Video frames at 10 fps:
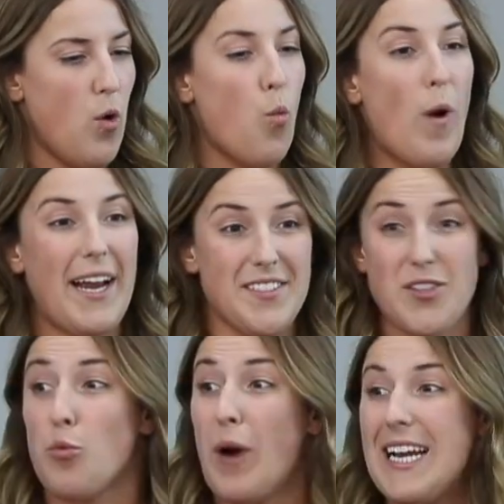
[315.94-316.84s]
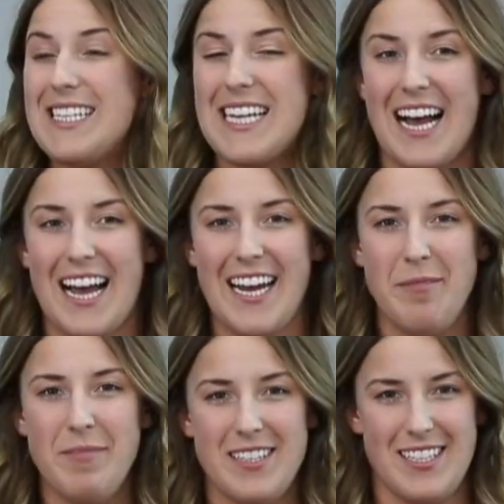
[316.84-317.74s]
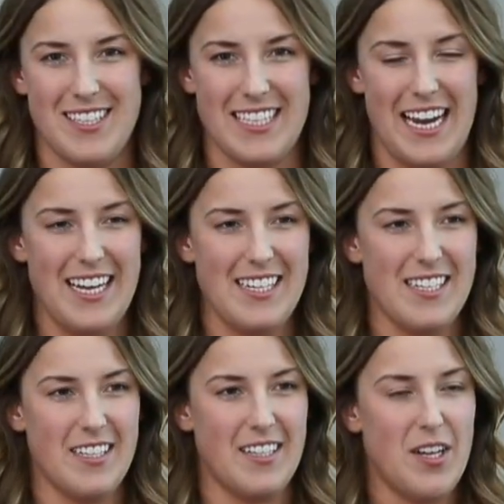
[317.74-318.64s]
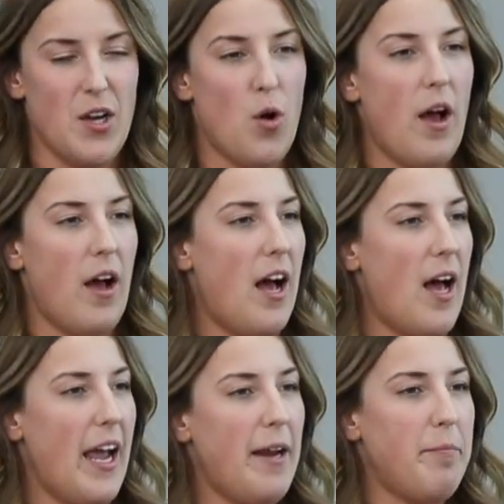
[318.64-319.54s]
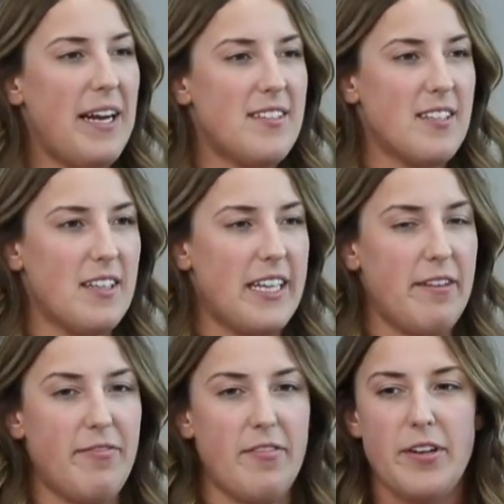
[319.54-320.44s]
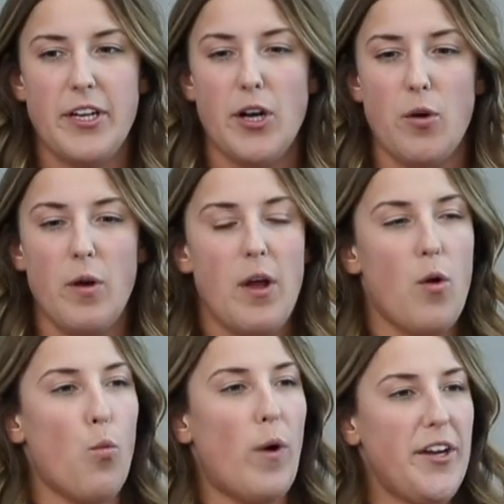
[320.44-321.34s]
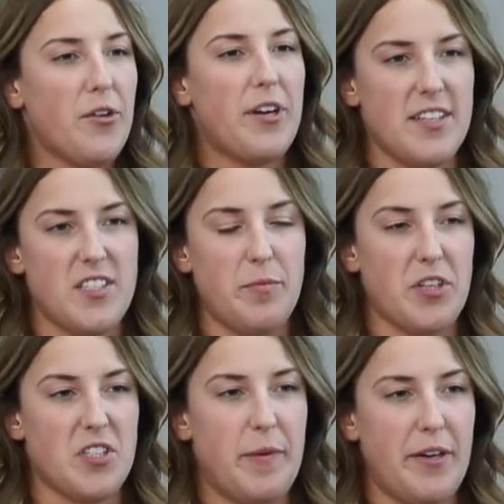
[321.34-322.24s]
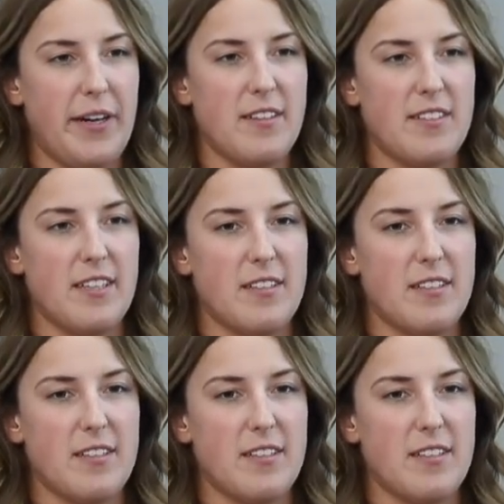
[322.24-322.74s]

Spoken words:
when's the right time to send, and basically, what your customer experience is.